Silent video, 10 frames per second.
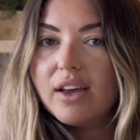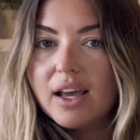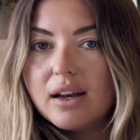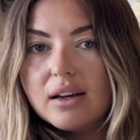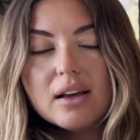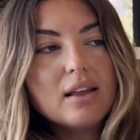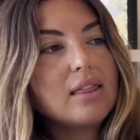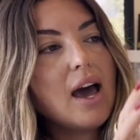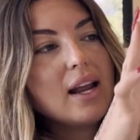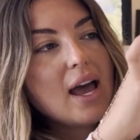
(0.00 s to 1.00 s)
it,
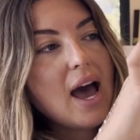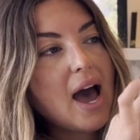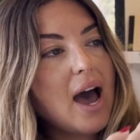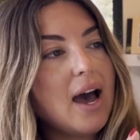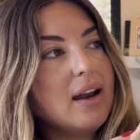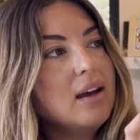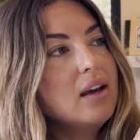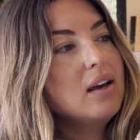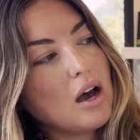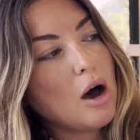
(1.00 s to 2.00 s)
that it had
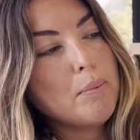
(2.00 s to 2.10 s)
a